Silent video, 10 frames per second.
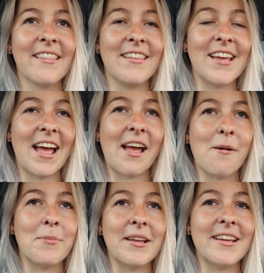the
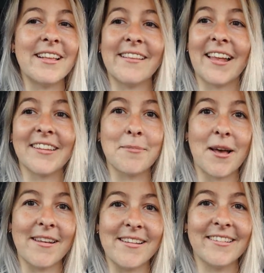ARB and that's
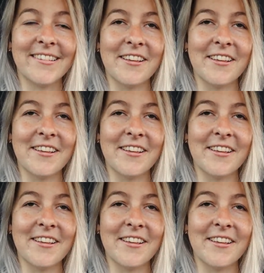about it.